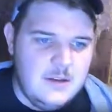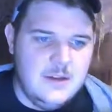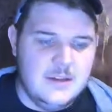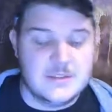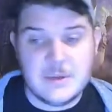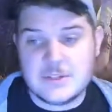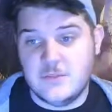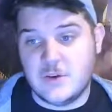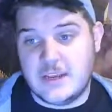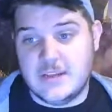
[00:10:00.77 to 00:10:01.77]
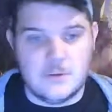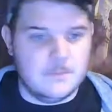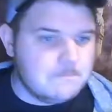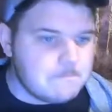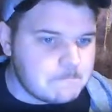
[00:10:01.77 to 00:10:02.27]
especially for a cantrip.
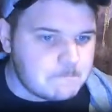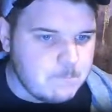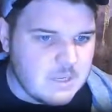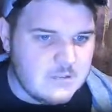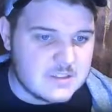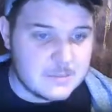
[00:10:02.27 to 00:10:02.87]
The spell